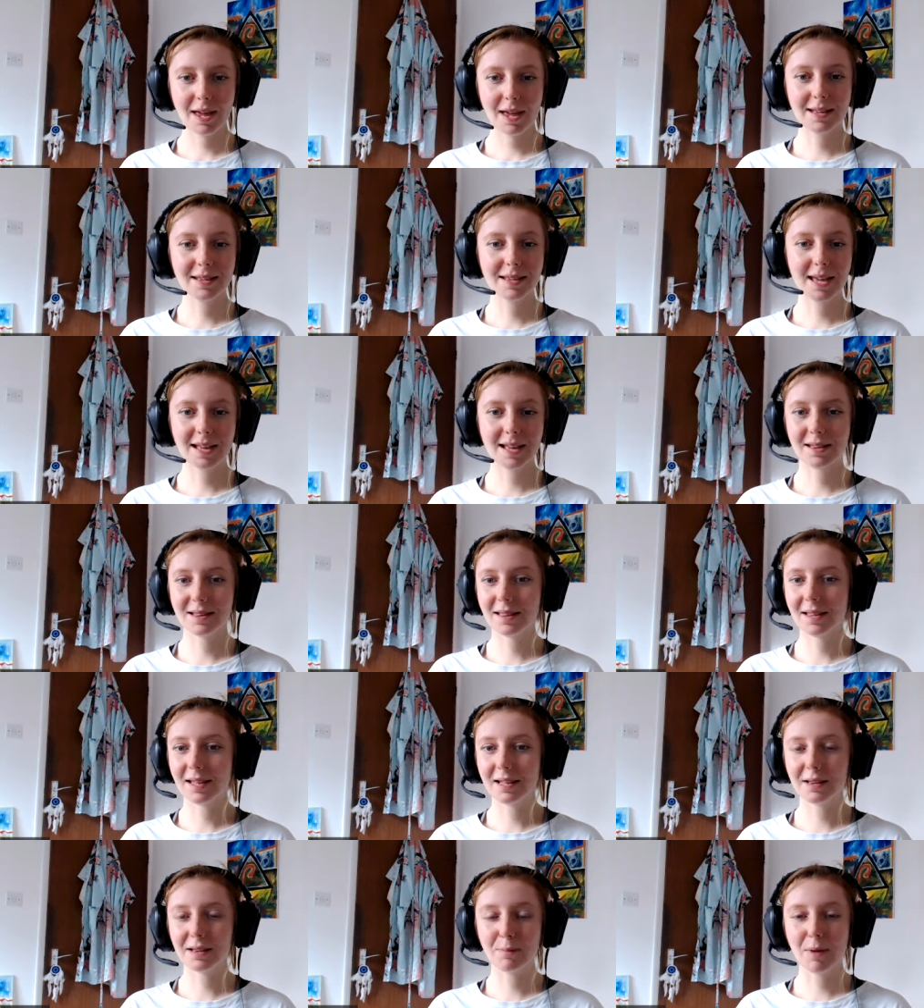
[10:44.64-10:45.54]
And yes,
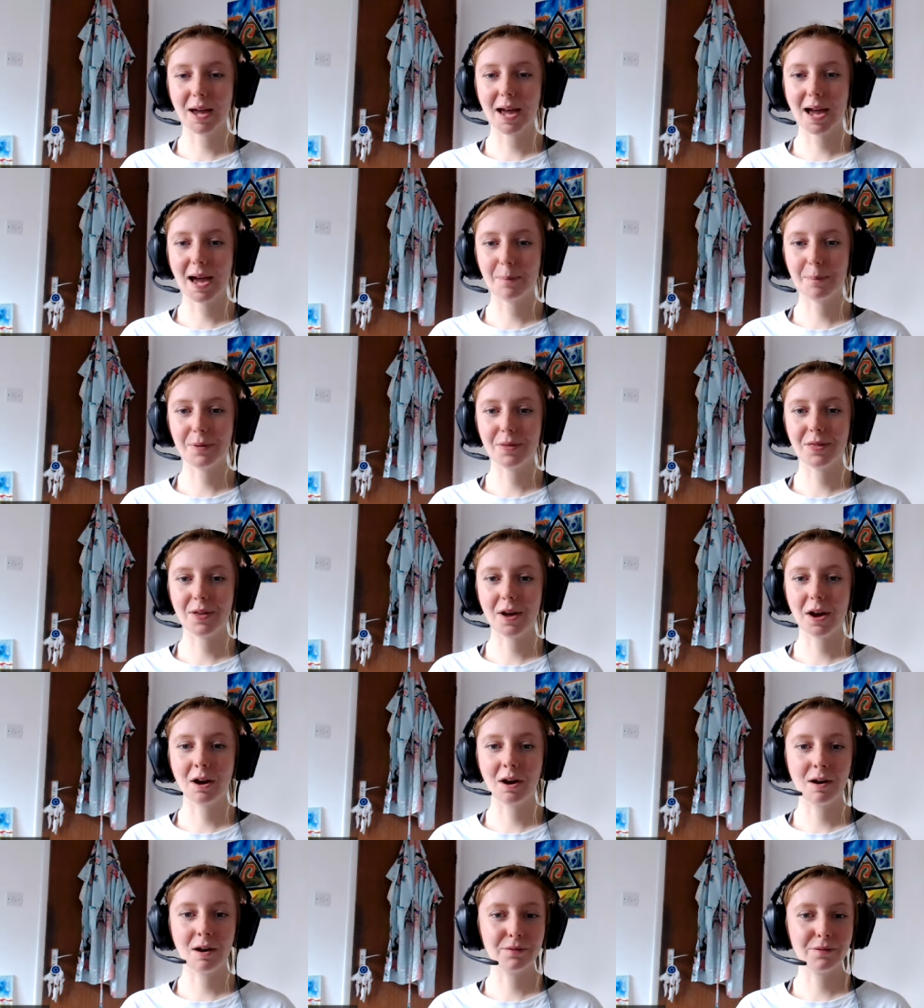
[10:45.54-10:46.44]
things might happen that
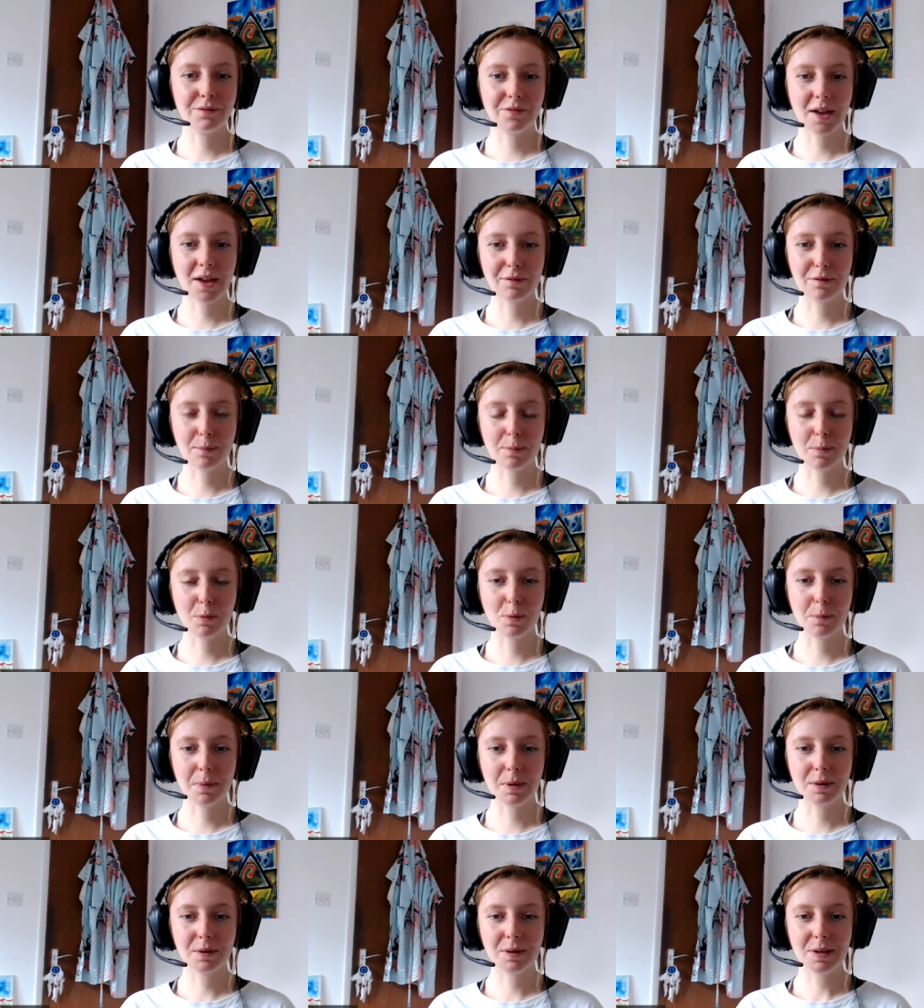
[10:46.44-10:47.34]
are unfavorable,
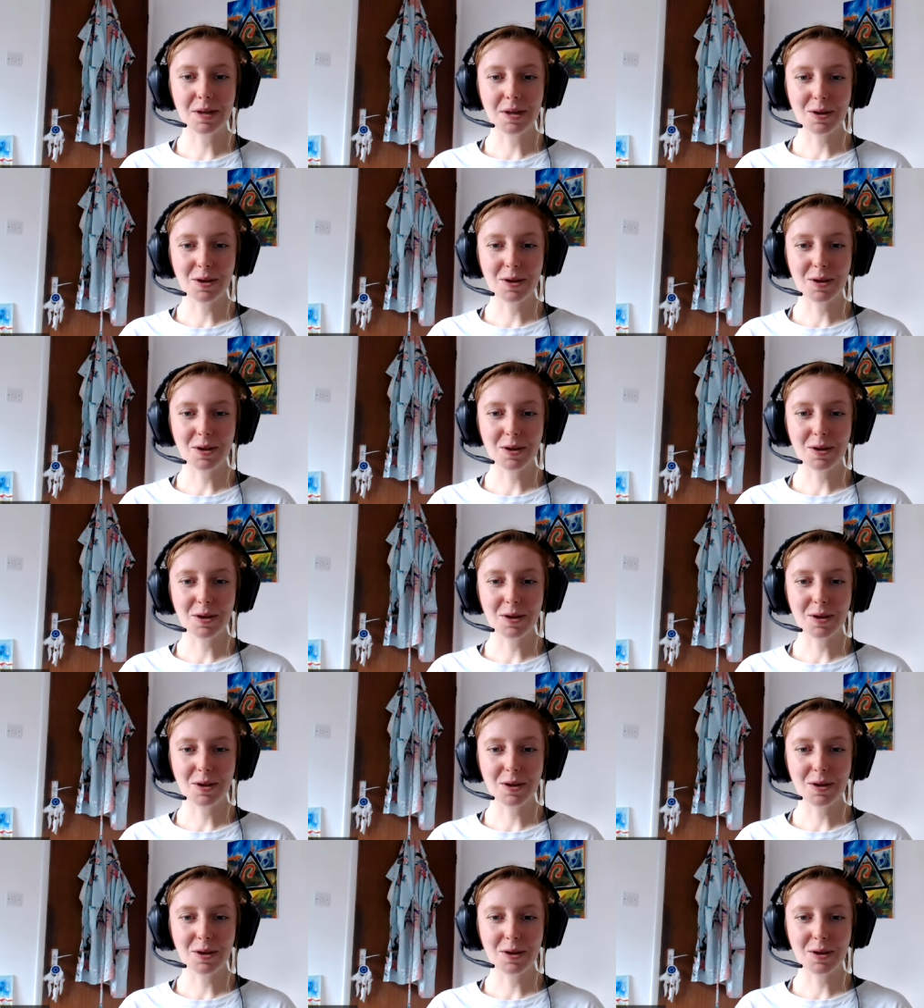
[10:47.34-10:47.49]
but